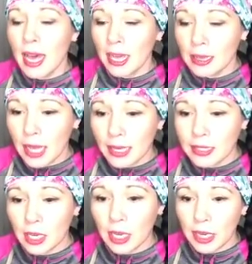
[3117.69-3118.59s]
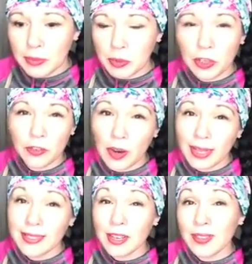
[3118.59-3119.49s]
a lot of times when you
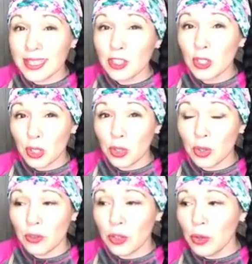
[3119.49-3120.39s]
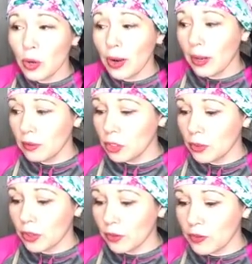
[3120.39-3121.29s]
find stuff, that's a good clue. If you go out
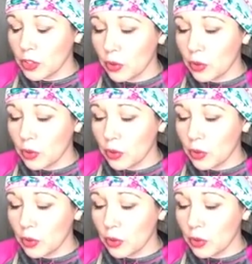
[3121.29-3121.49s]
into a thrift